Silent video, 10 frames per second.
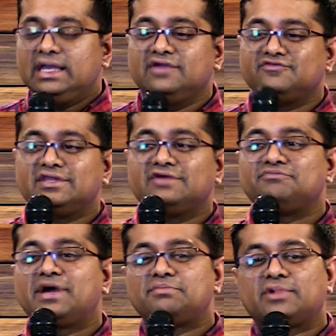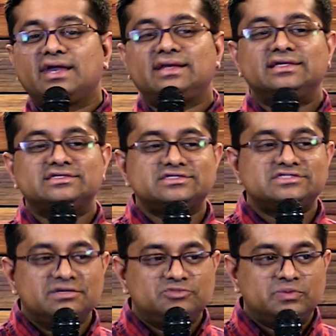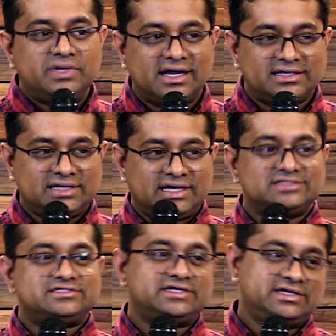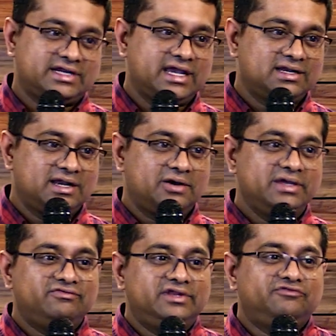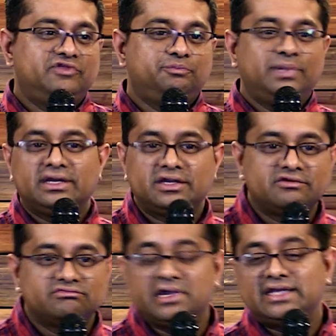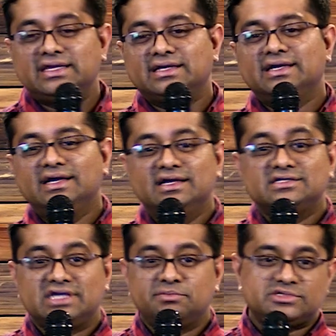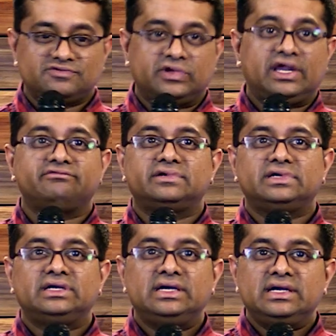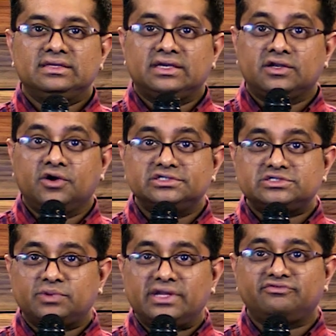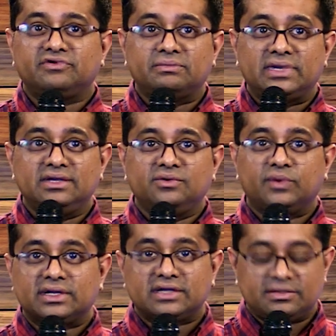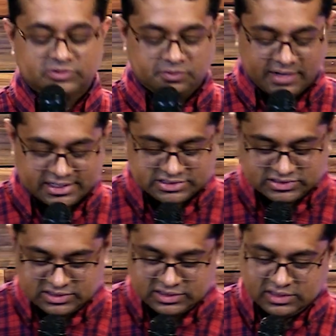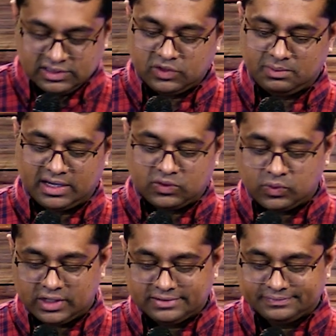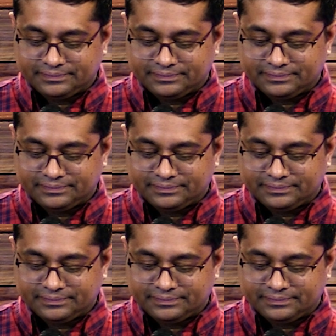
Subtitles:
even if my prayer doesn't seem to be answered right now, even if the period of waiting seems forever, that God's will for me will come to pass no matter what.